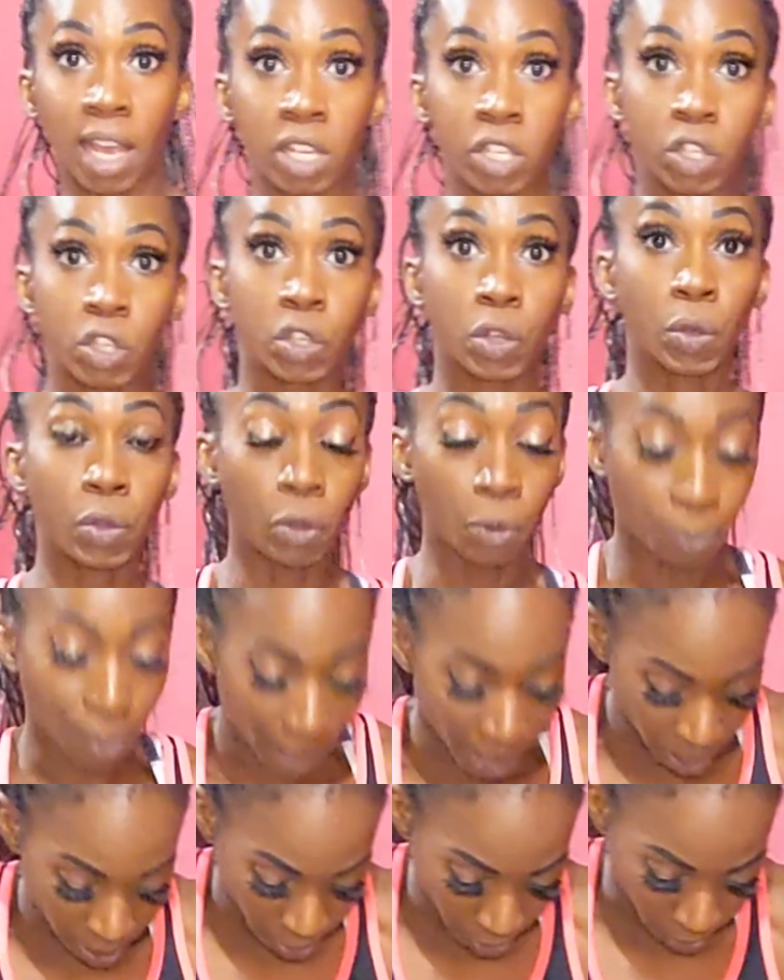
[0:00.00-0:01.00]
I can show you
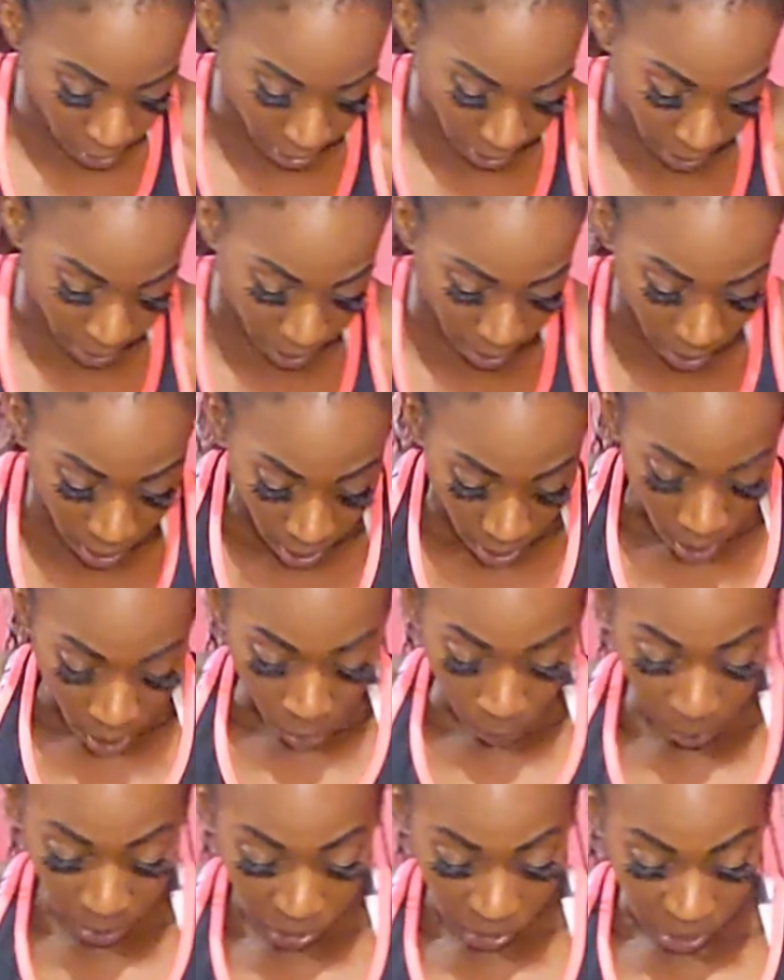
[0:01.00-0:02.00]
my hernia,
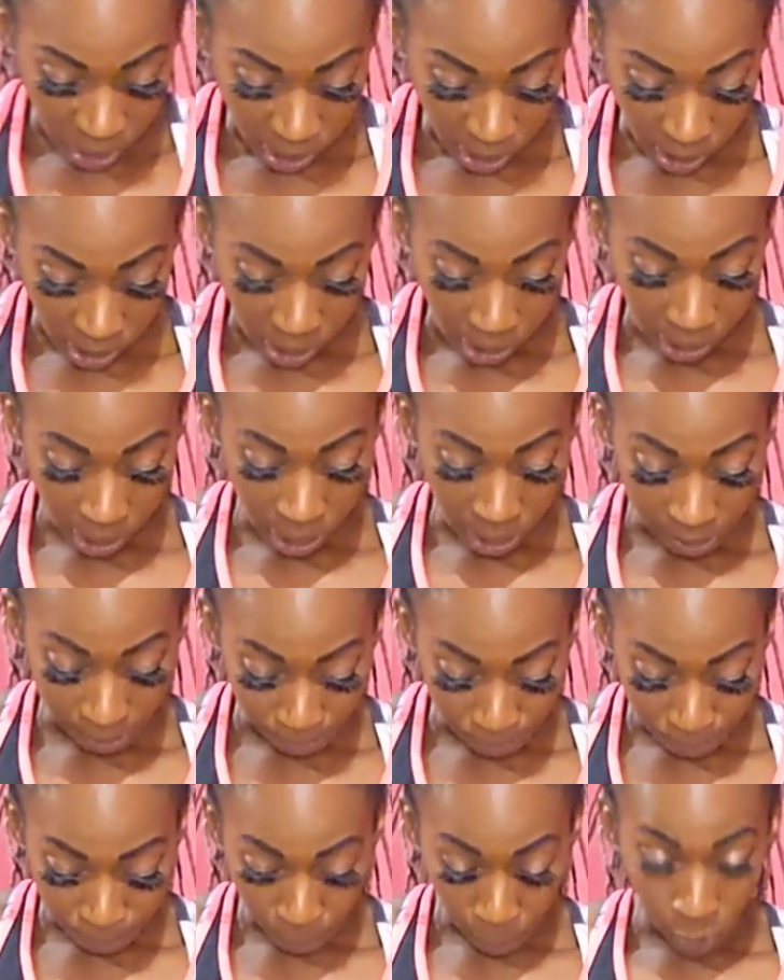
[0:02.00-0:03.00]
which is, you see
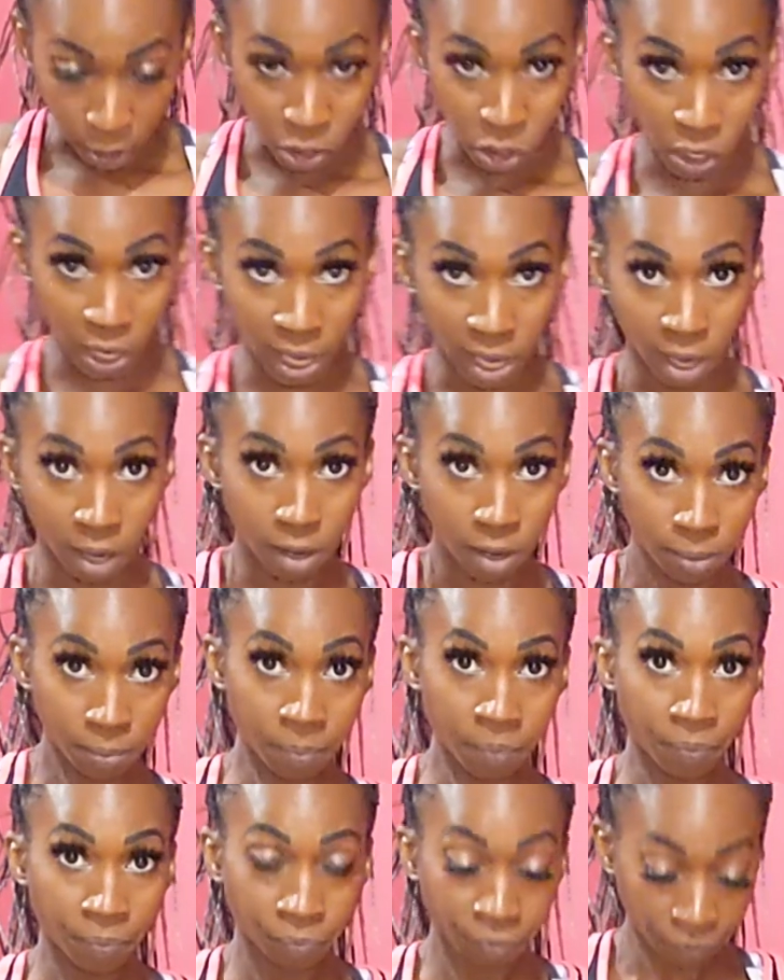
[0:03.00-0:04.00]
this bulge here?
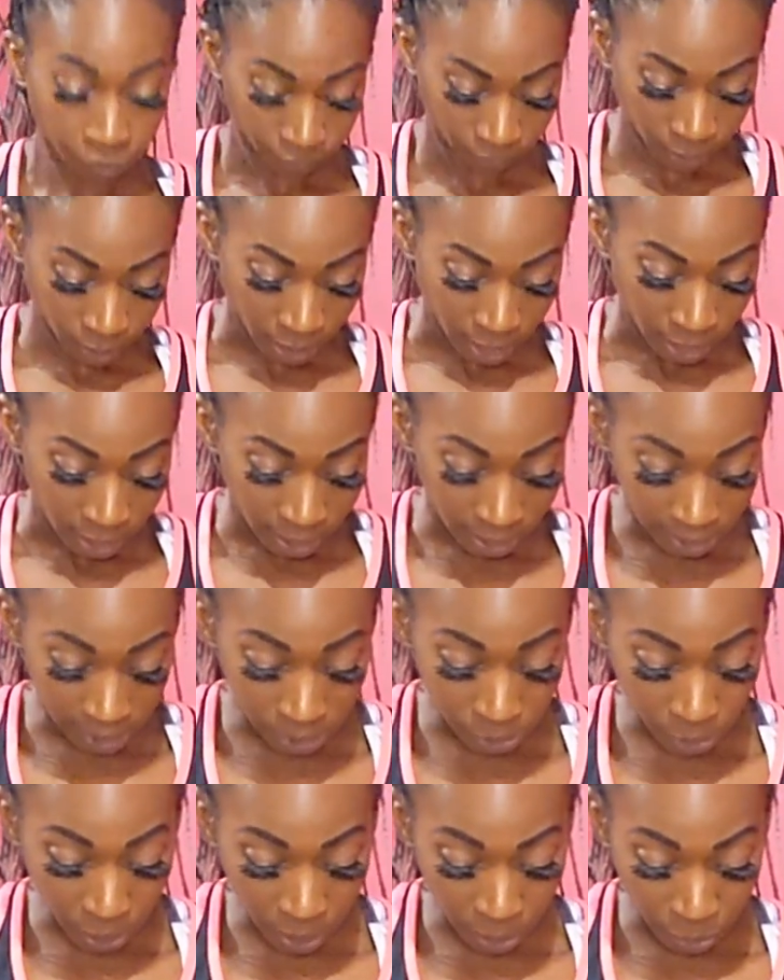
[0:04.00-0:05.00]
This
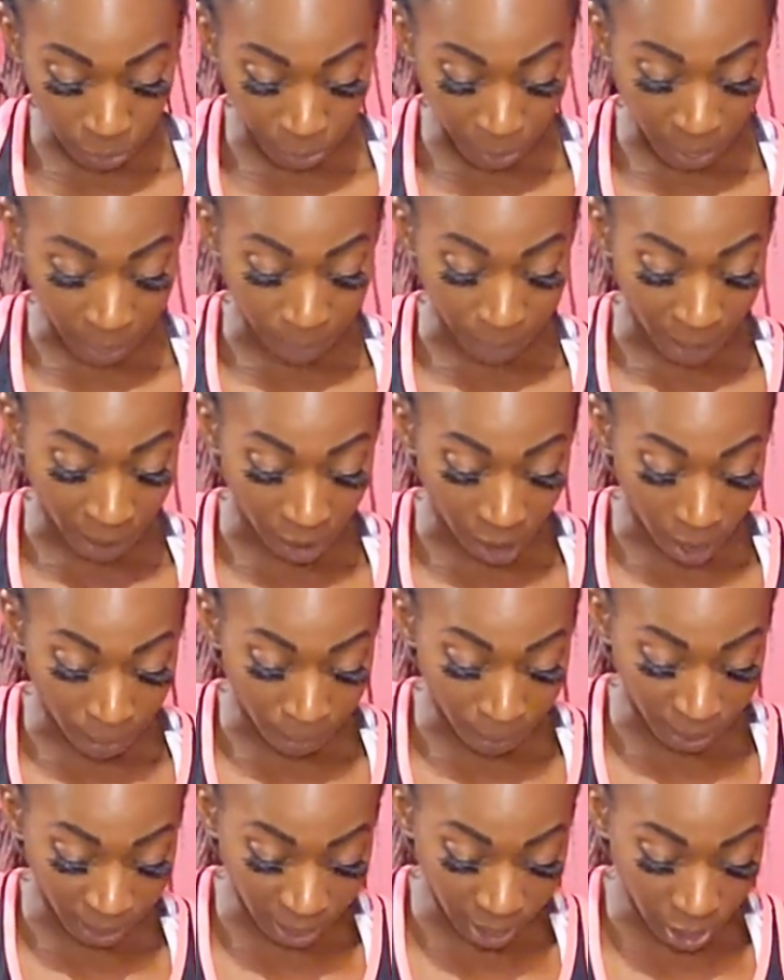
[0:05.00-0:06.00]
is what would be a
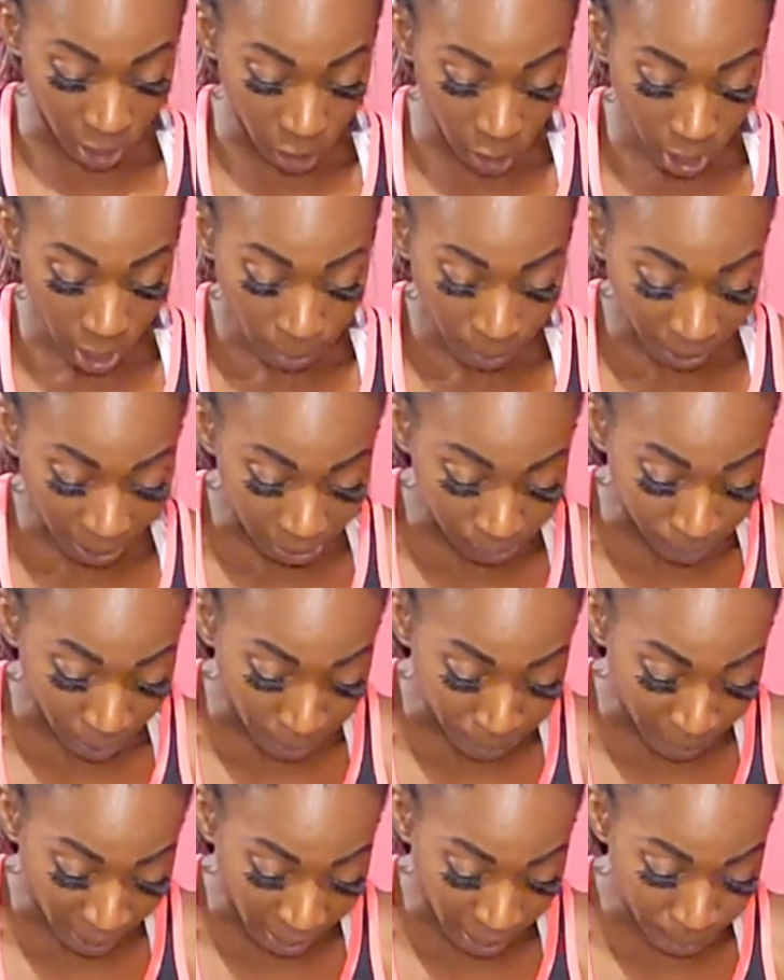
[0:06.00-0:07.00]
para-umbilical hernia because
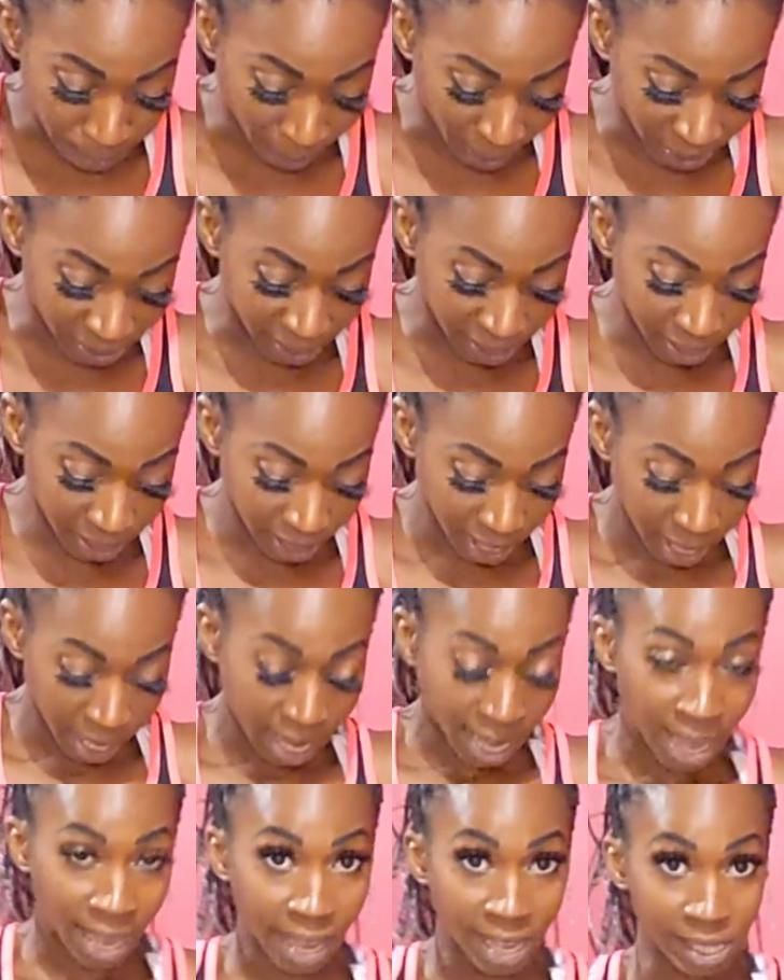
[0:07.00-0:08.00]
my belly button
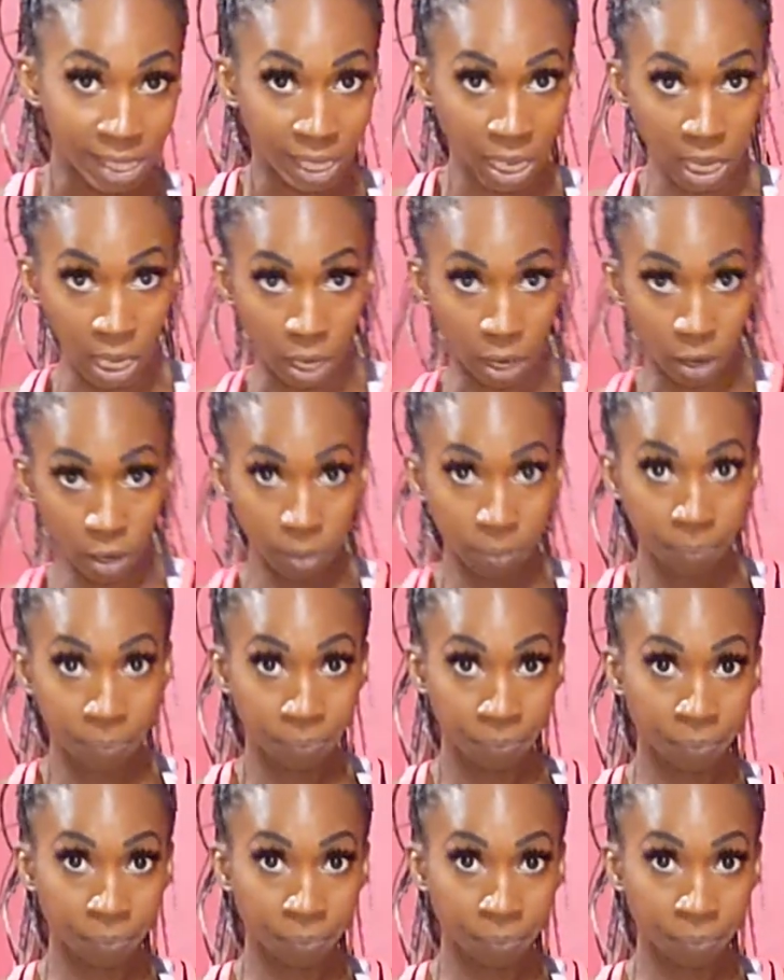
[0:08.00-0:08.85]
is here,